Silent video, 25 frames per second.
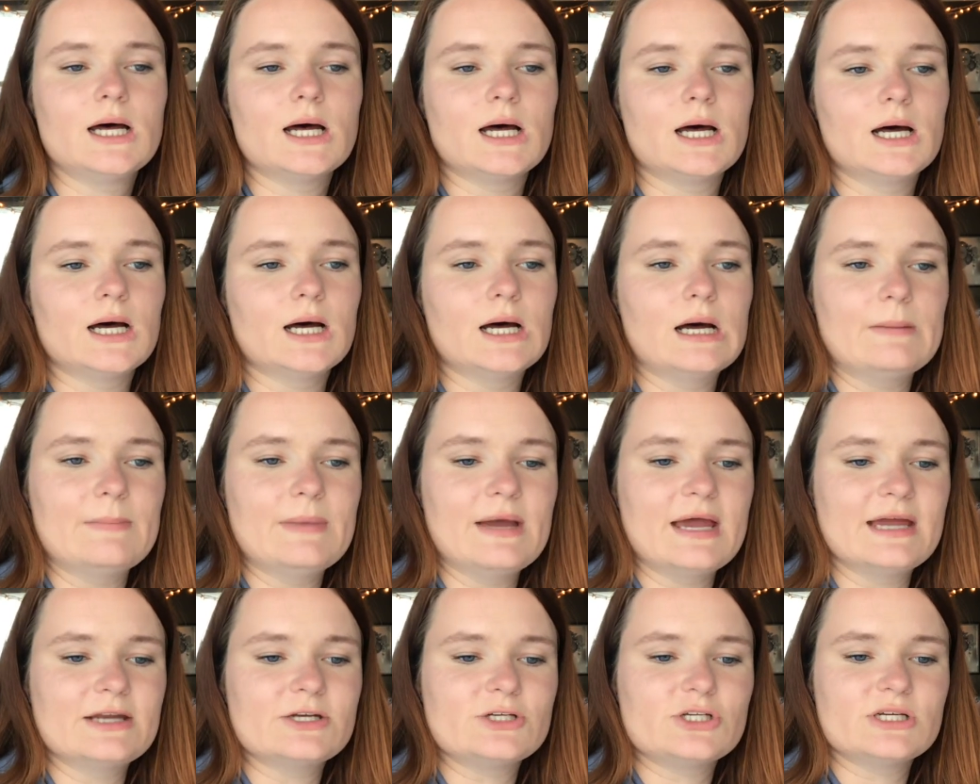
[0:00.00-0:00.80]
Um,
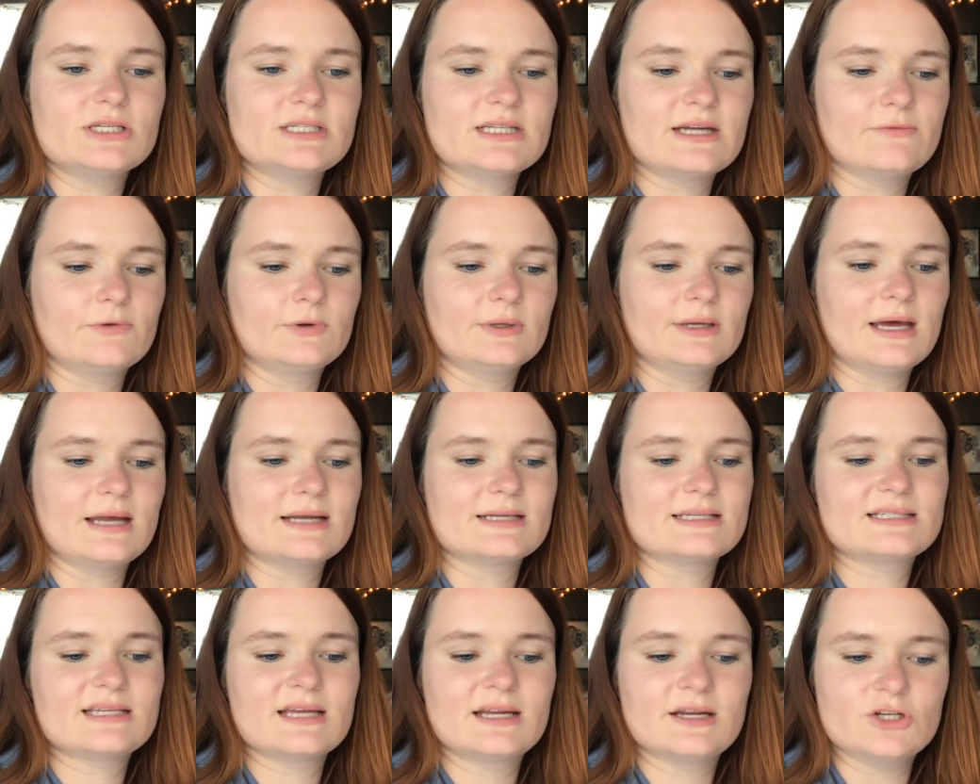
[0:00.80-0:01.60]
and she's never really had a
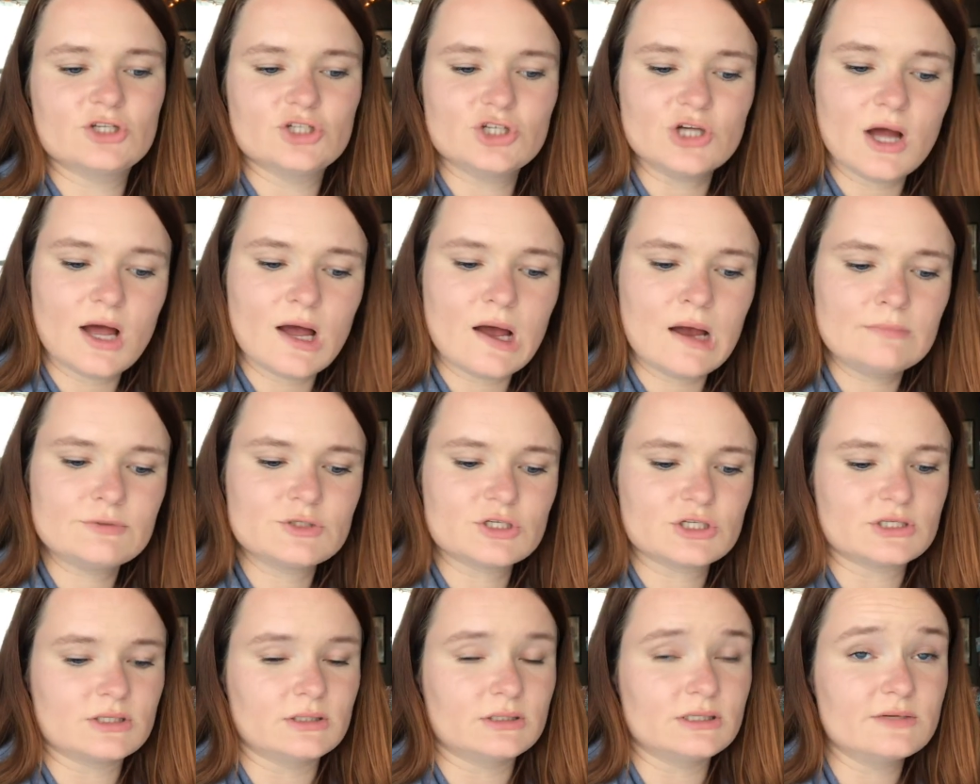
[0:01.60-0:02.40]
steady job. She
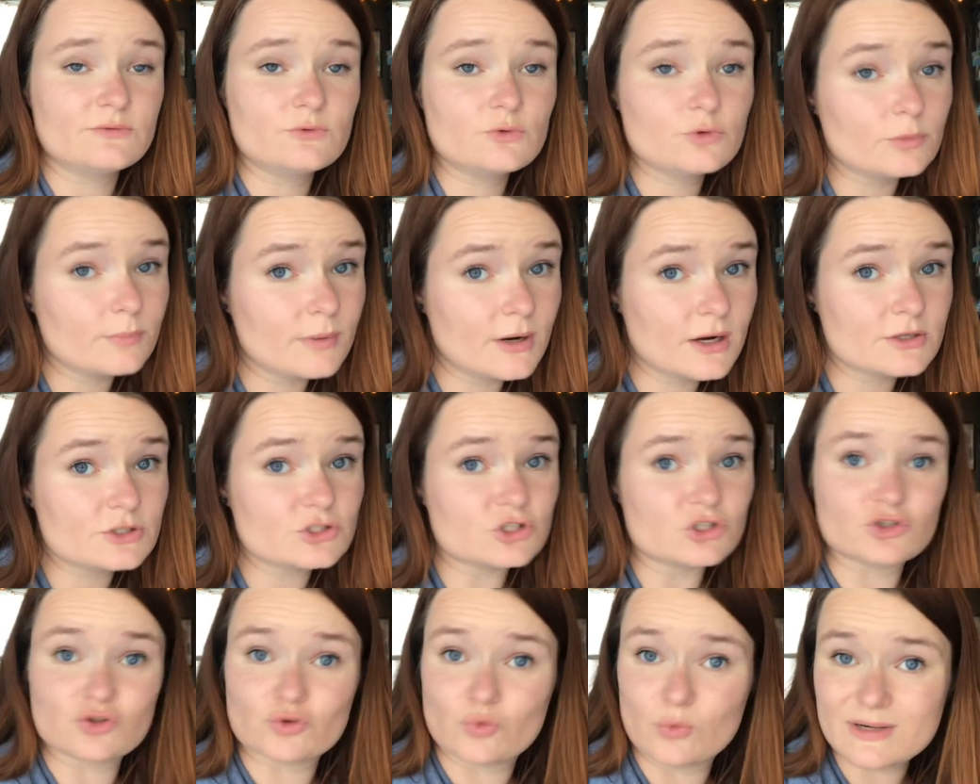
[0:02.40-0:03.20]
still lives with her parents.
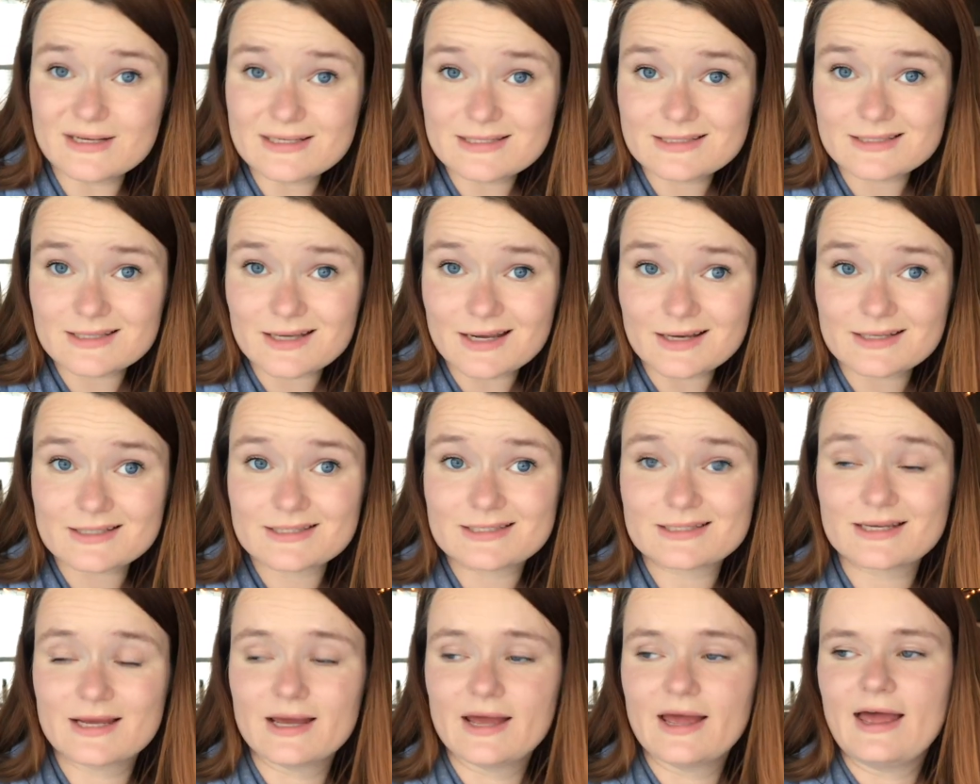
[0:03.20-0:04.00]
She's
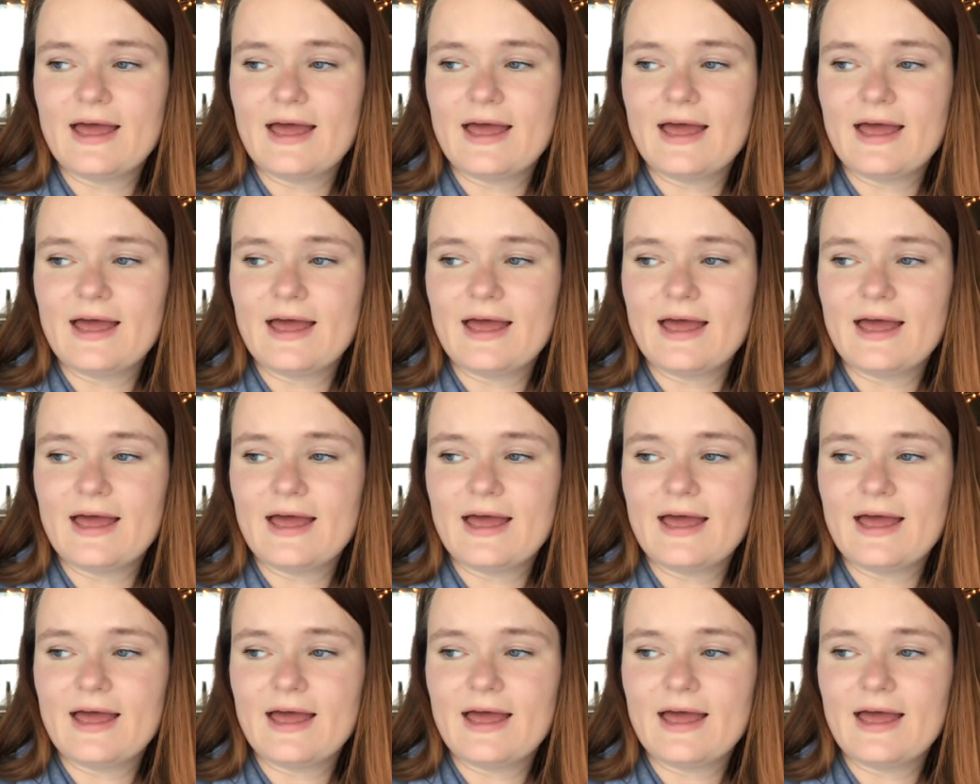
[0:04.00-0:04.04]
26.